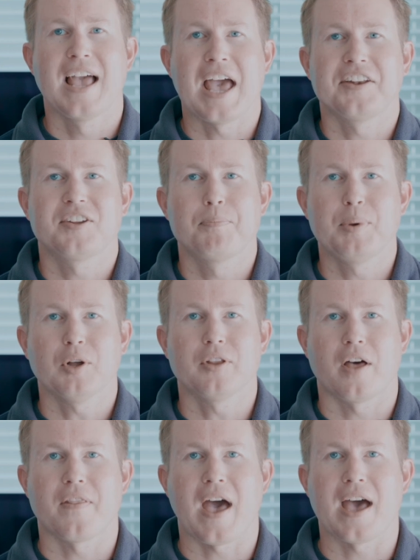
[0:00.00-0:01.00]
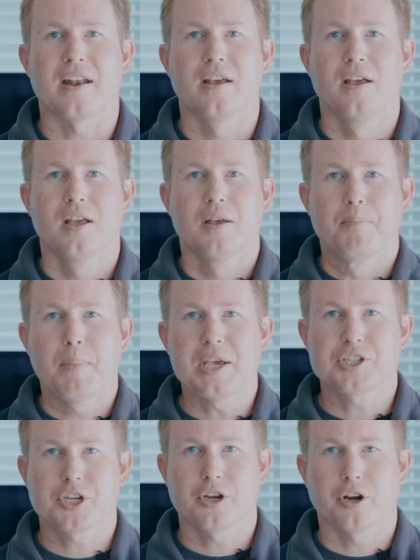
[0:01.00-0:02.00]
And to build on that, make
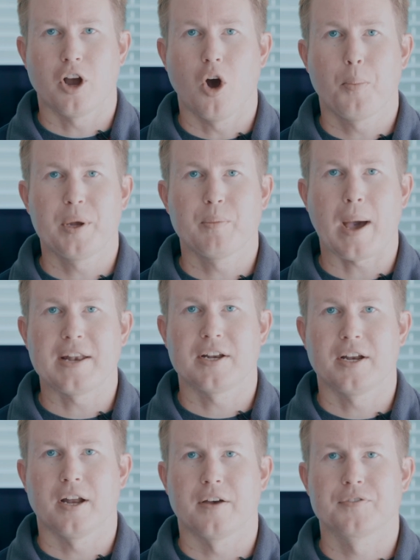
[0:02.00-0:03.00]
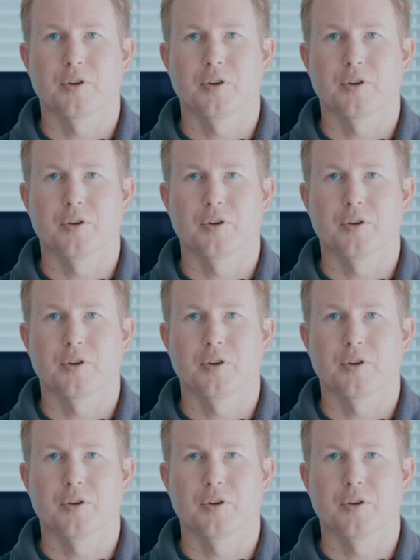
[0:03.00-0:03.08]
sure you're open-minded enough